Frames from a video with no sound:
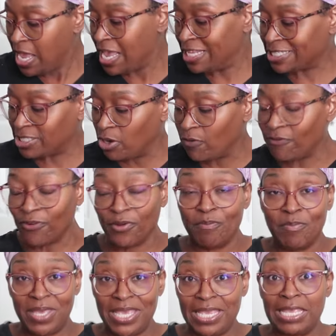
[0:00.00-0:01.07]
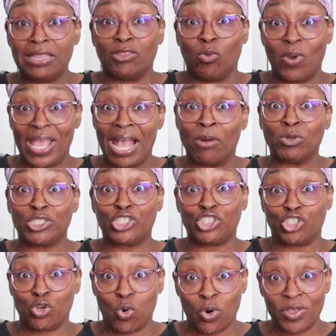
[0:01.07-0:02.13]
And so for me, the way I would
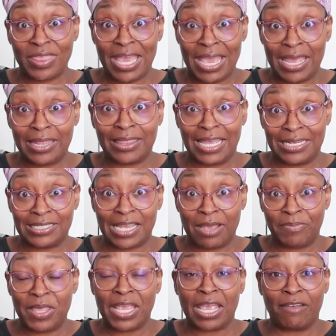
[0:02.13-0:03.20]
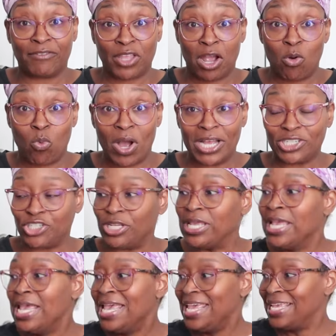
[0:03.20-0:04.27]
store that, that type thing after I wash
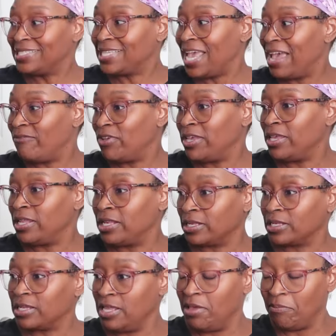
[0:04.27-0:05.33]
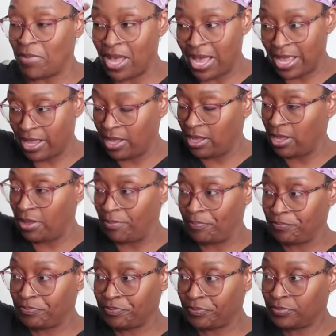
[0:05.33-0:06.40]
it, is have it in
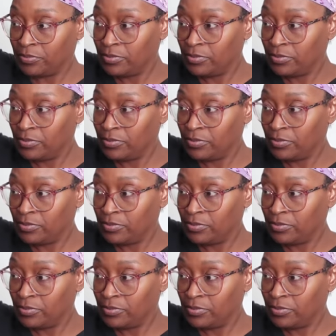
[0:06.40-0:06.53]
my